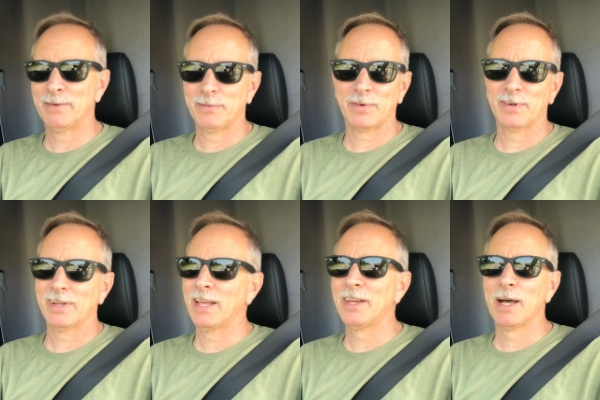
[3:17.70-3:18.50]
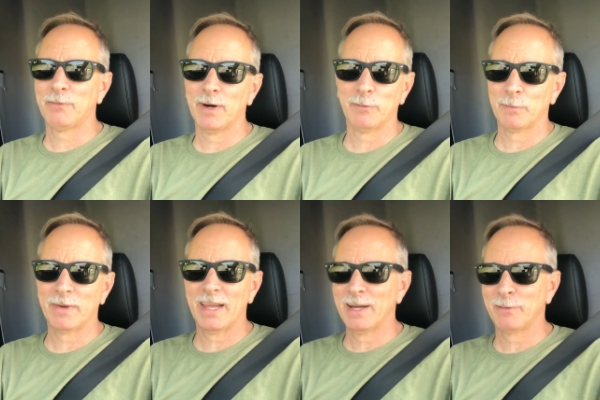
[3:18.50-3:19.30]
for enough of them
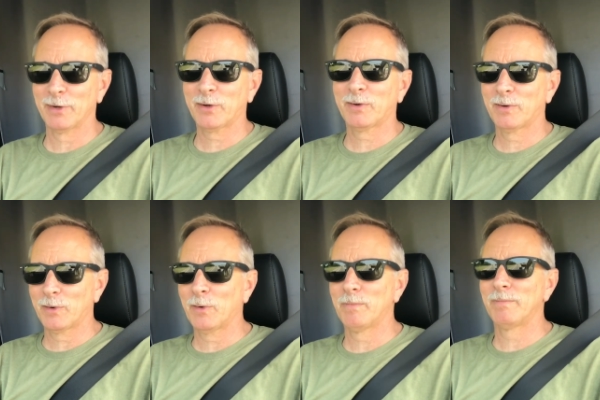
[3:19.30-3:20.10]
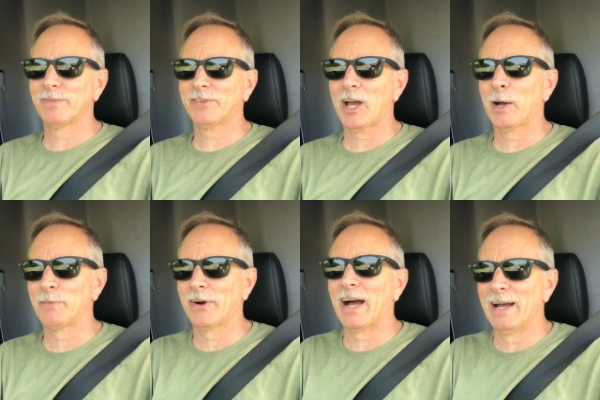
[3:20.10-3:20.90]
to ever stop
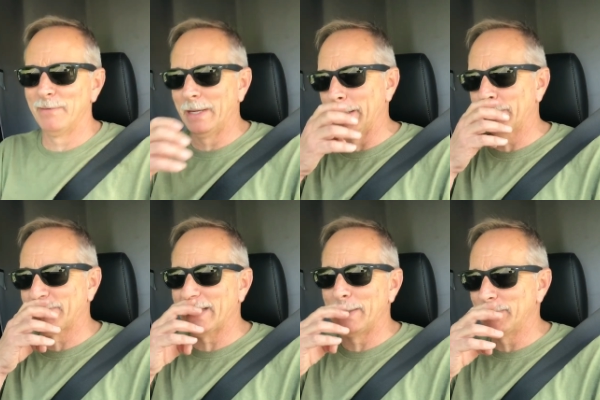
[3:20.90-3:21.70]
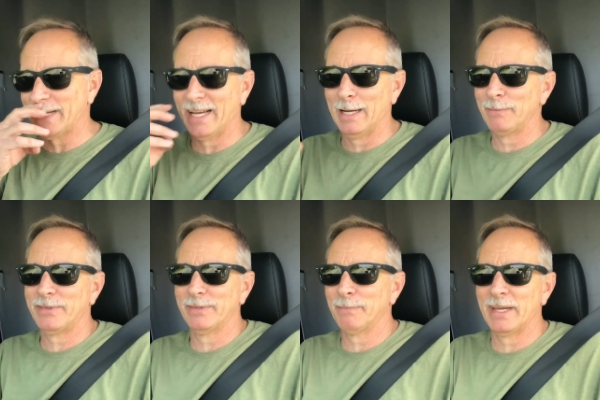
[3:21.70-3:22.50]
driving at the same time
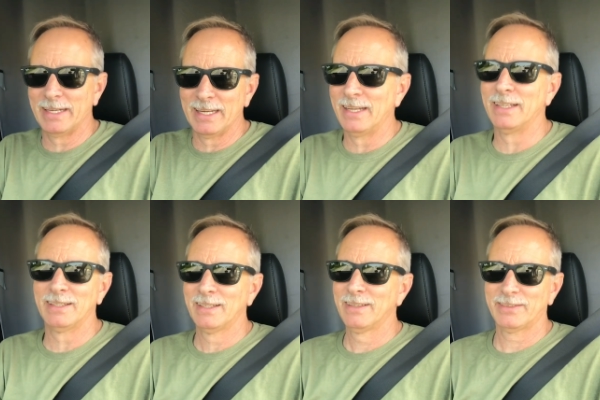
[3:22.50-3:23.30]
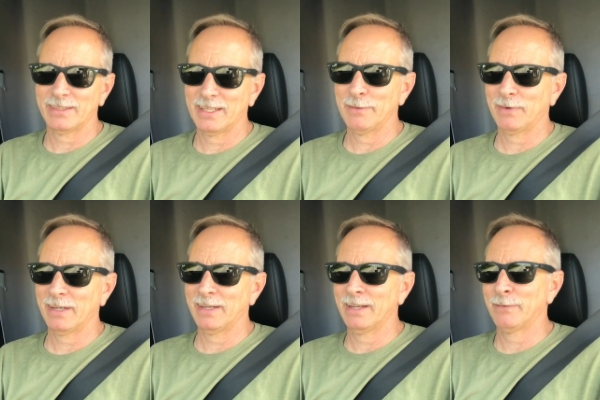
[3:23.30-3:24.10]
to make any
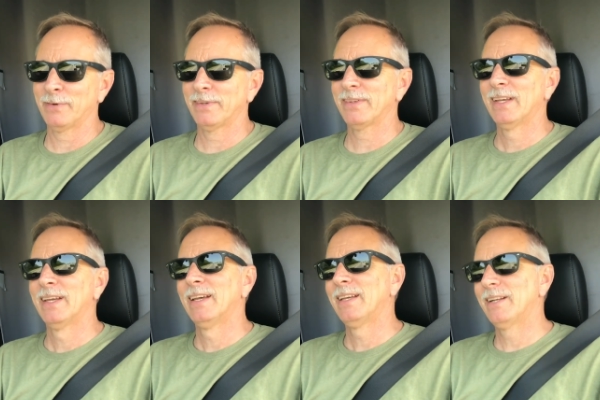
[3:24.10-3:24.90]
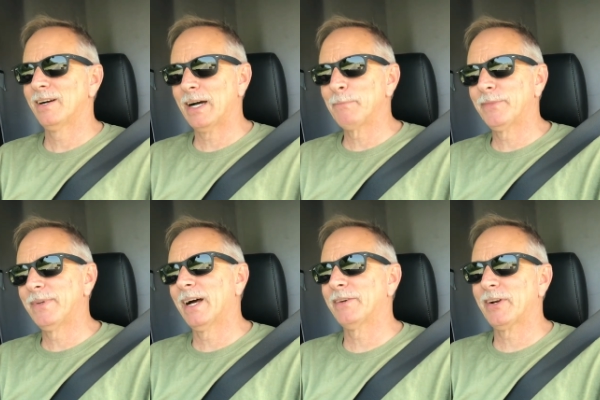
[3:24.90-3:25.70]
significant difference. I'm
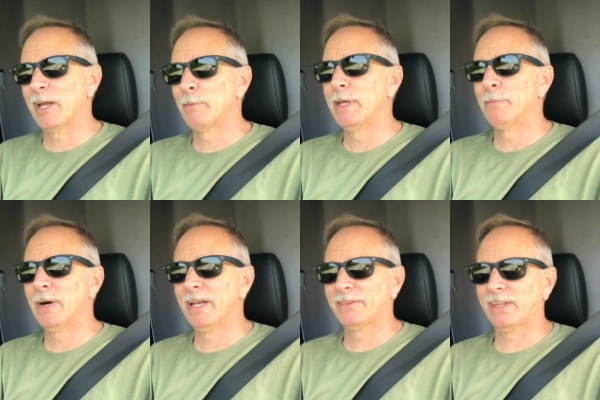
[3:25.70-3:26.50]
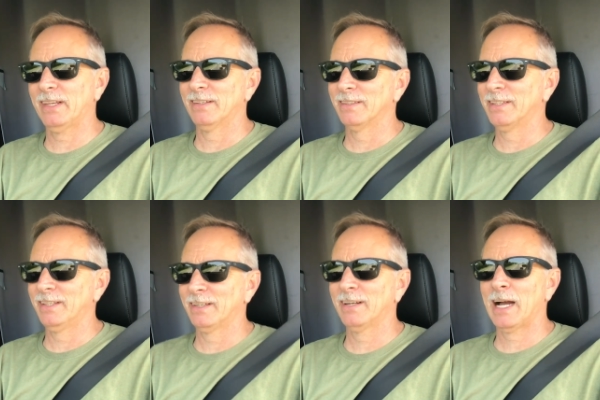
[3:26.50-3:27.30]
not trying to be a buzzkill
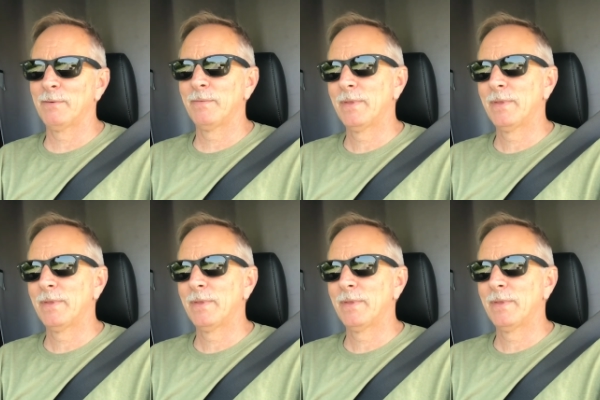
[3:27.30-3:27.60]
here. I